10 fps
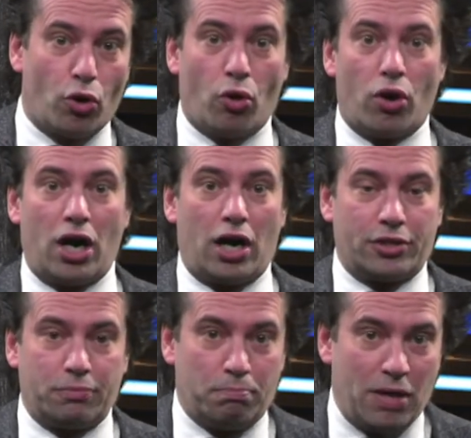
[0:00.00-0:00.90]
or
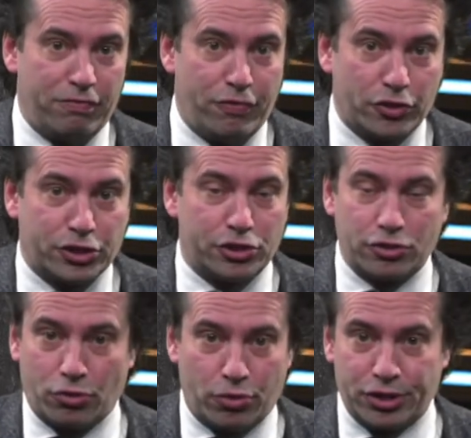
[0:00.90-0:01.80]
are
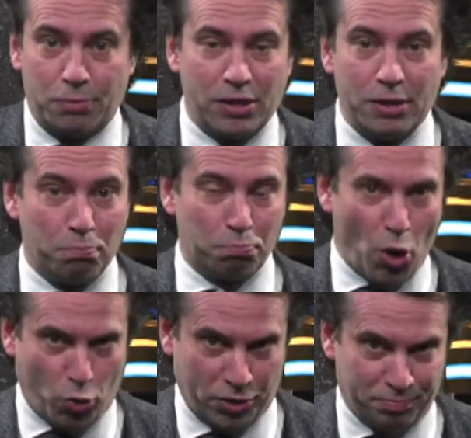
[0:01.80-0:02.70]
malfunctions or simply broken.